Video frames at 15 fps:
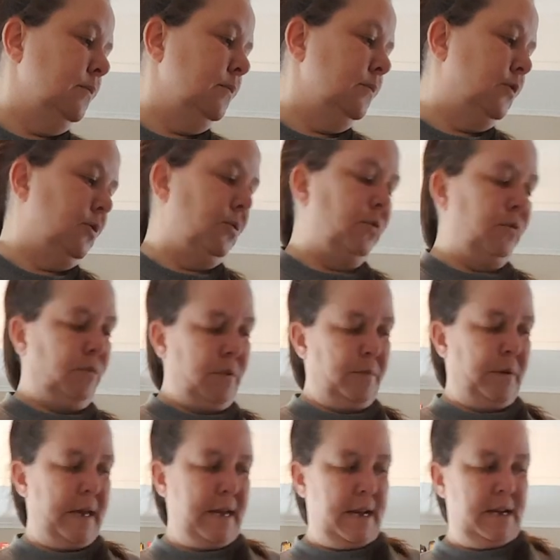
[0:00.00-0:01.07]
So the rib
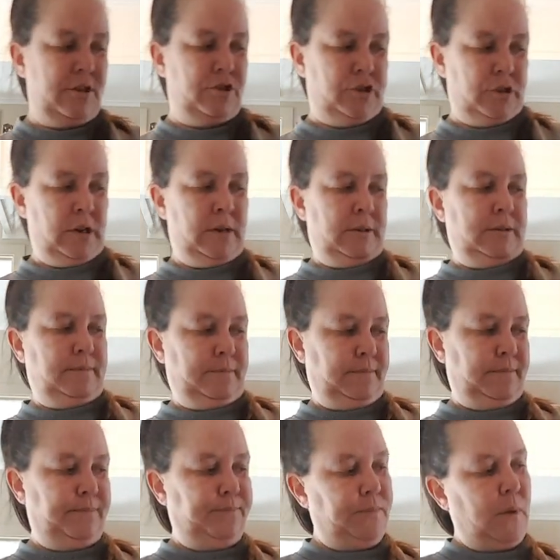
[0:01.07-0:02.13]
cage
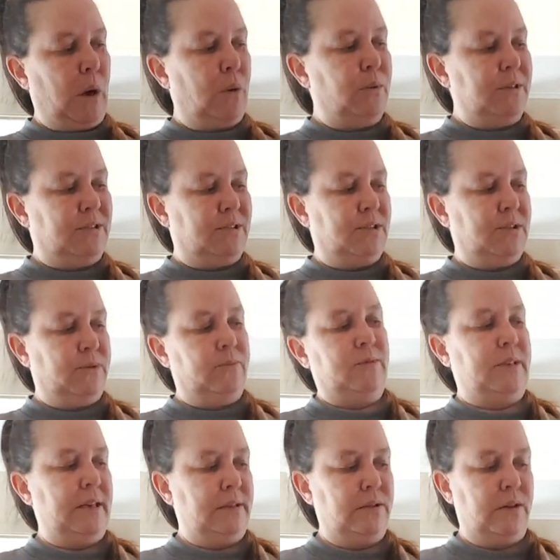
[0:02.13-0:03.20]
always
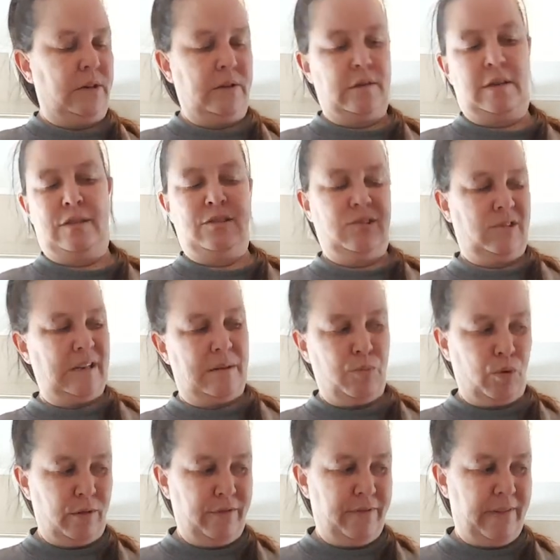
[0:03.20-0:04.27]
takes longer because it's got
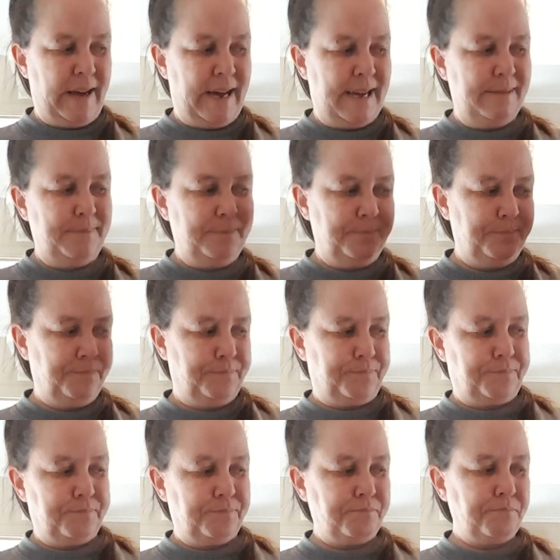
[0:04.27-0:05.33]
more fat
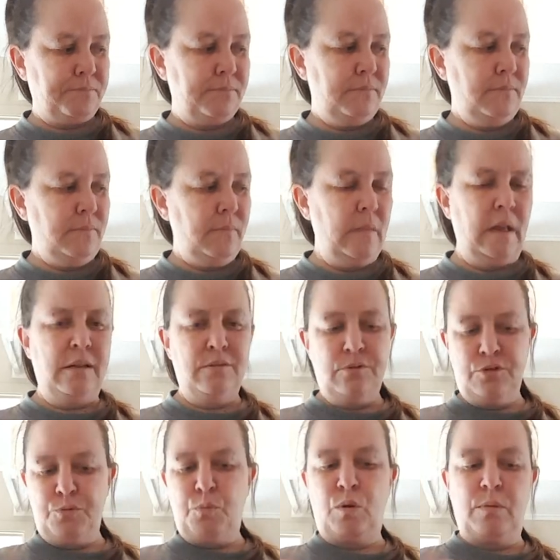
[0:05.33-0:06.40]
and
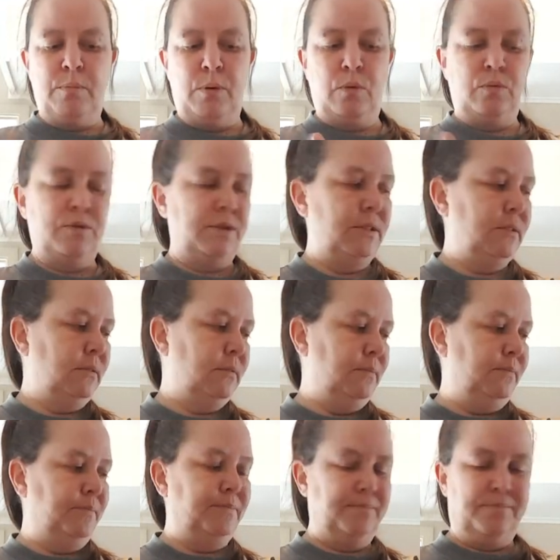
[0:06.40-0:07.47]
there's more bone to
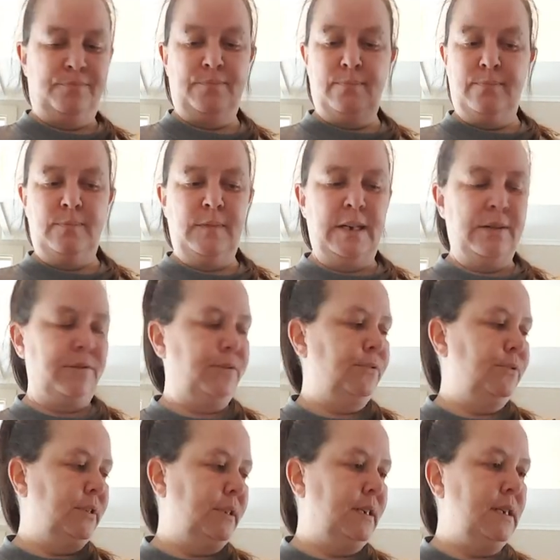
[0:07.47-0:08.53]
get through
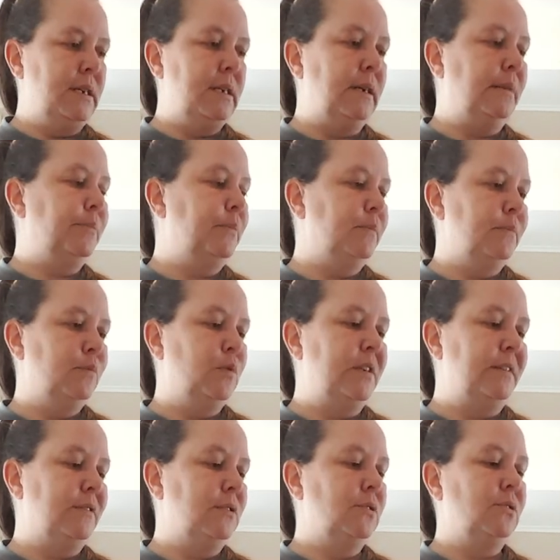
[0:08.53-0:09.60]
to heat it up and
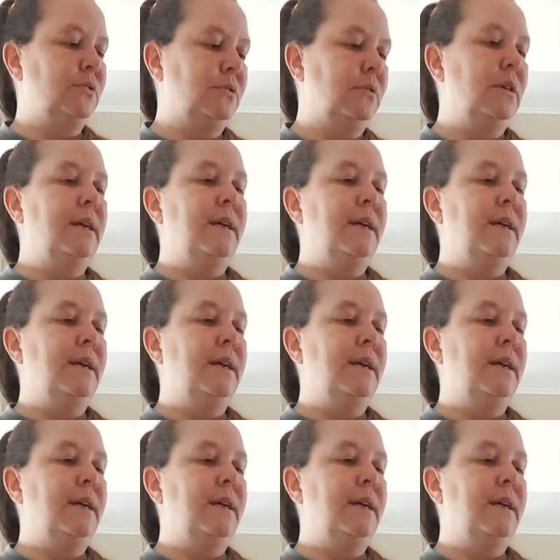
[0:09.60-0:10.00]
whatever. So